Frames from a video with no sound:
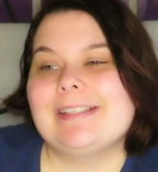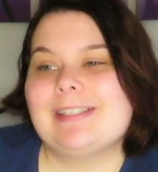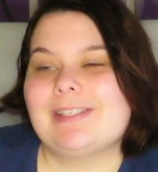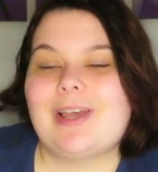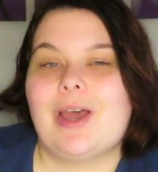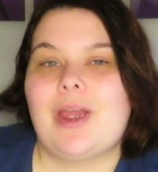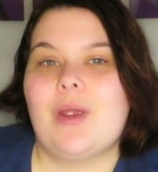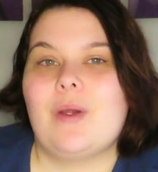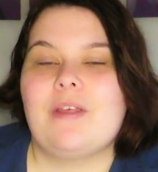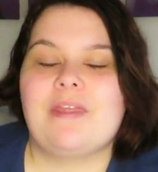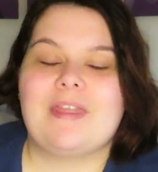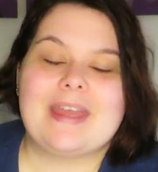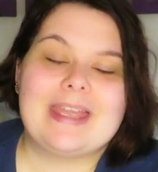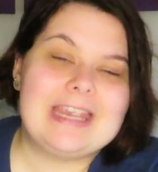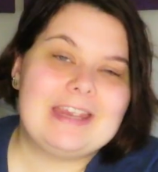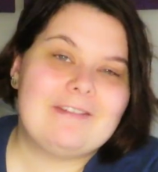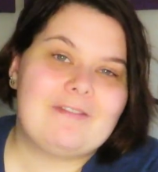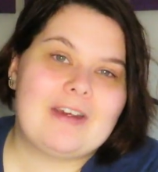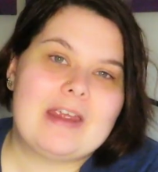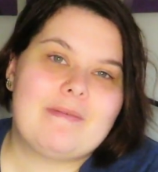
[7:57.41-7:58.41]
So
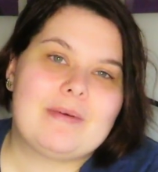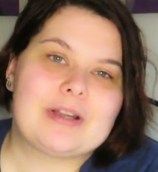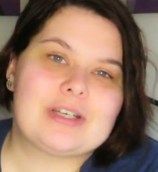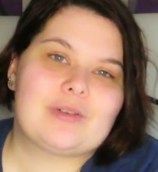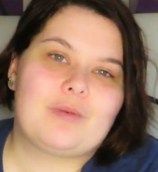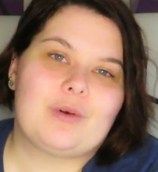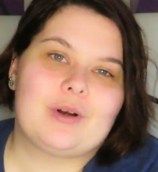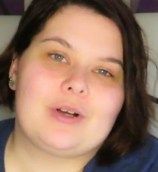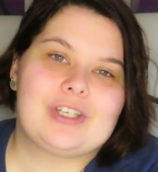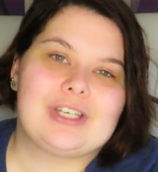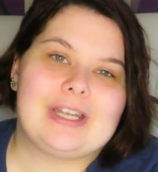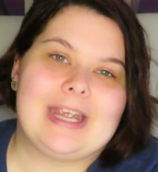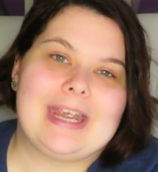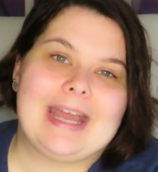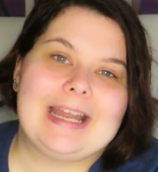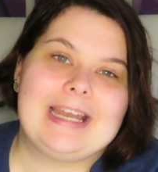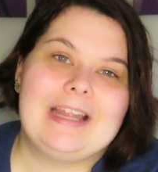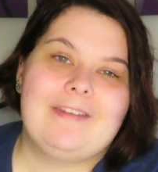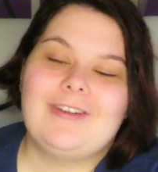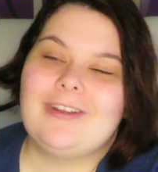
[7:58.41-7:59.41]
thank you very much for
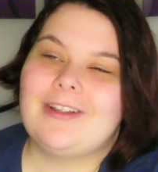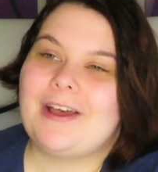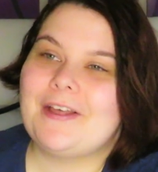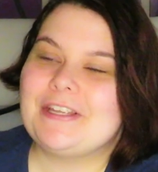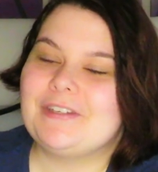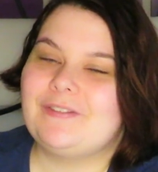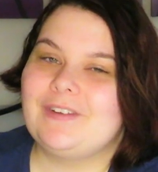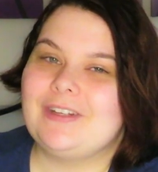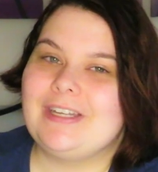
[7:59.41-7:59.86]
watching, and if you like this